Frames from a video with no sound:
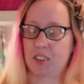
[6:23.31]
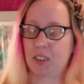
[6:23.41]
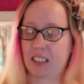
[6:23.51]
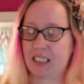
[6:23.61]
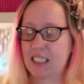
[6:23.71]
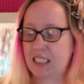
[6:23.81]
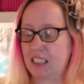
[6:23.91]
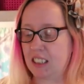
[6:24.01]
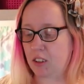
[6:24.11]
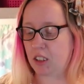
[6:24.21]
So like these
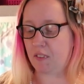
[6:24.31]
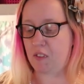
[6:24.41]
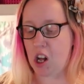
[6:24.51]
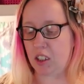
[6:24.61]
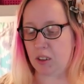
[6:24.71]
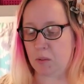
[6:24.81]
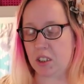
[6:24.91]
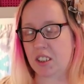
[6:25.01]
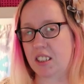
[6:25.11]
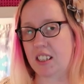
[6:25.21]
can literally fall, and the
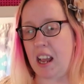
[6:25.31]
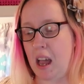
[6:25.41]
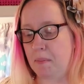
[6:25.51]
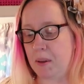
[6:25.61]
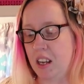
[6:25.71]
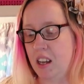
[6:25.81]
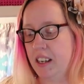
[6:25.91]
worst that's going to happen